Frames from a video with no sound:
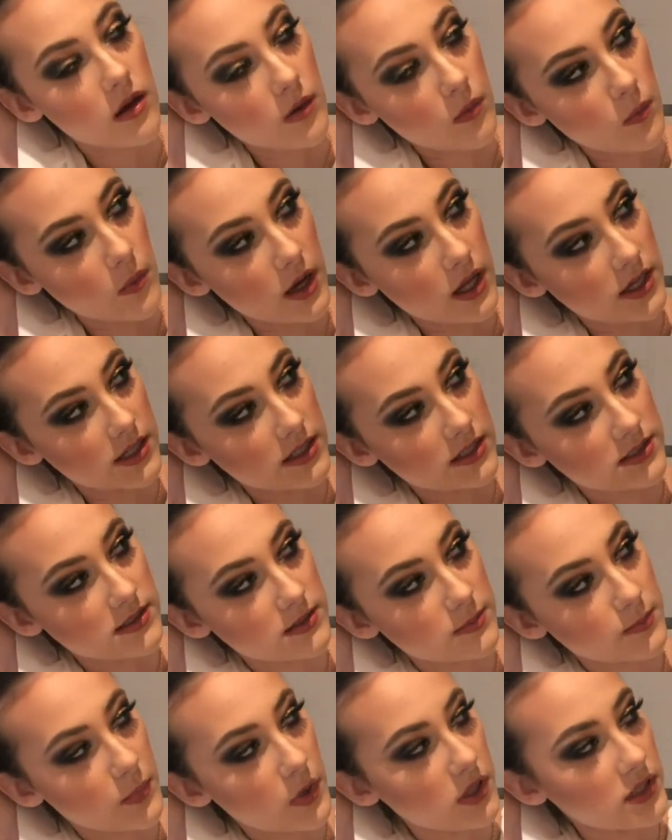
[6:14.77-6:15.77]
what
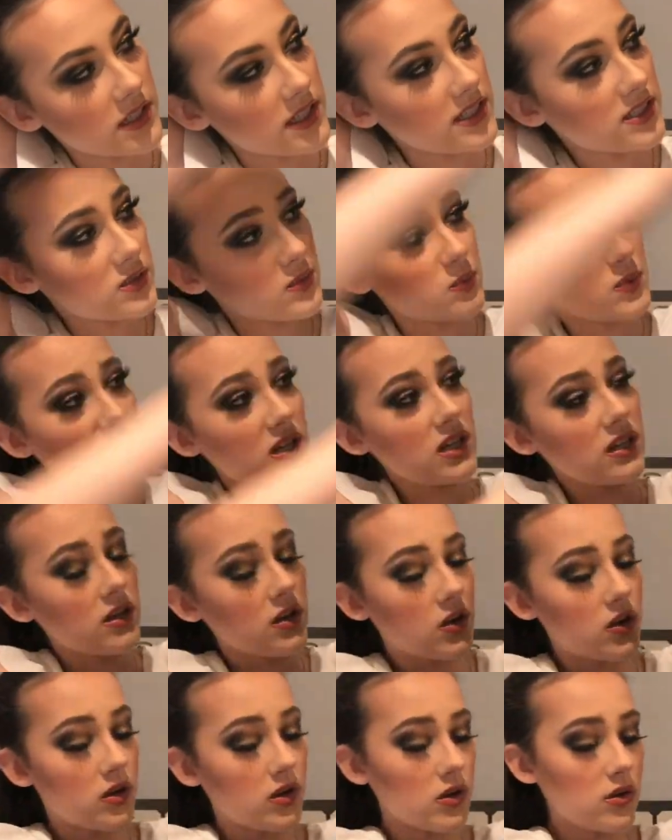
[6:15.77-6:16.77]
it's, but it's really
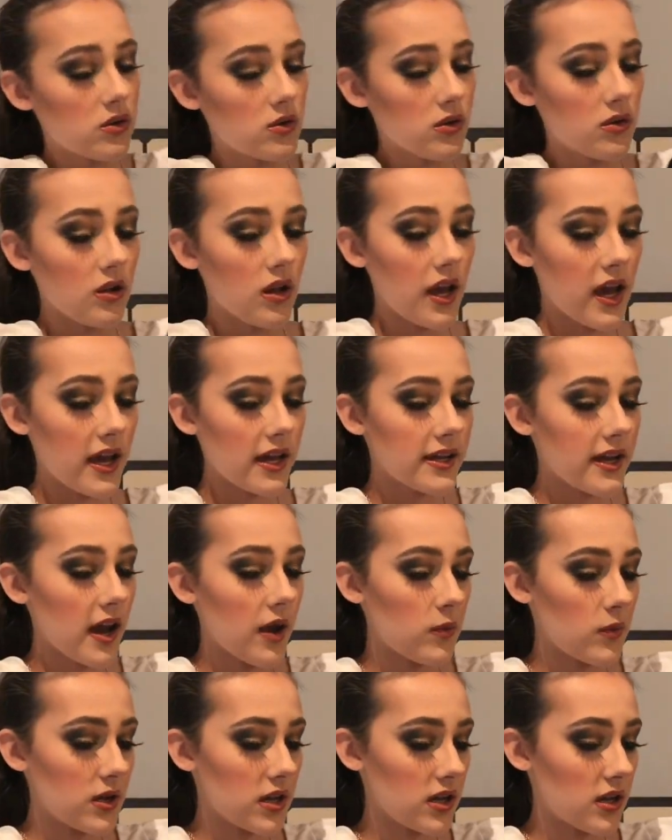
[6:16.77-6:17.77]
cool. Like,
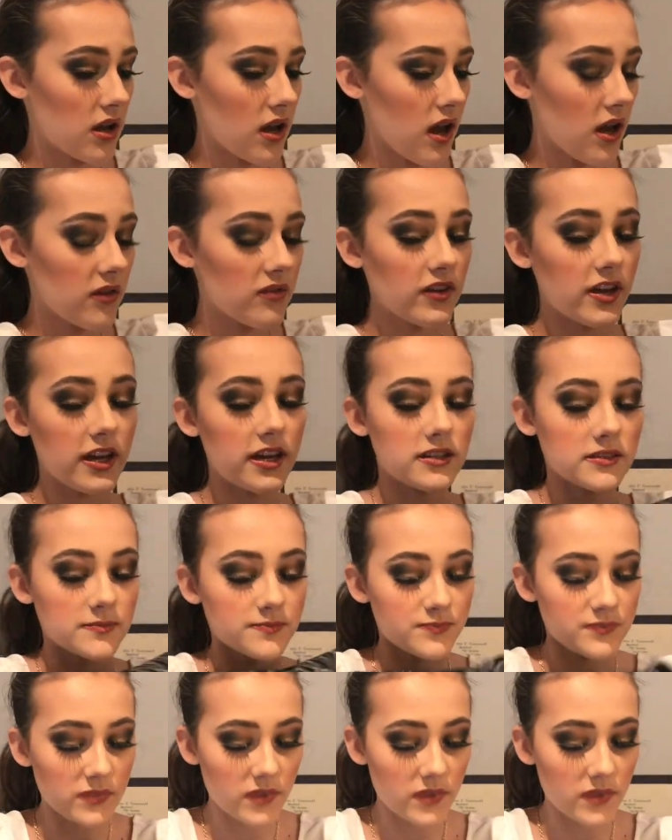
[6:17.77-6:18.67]
I really love it.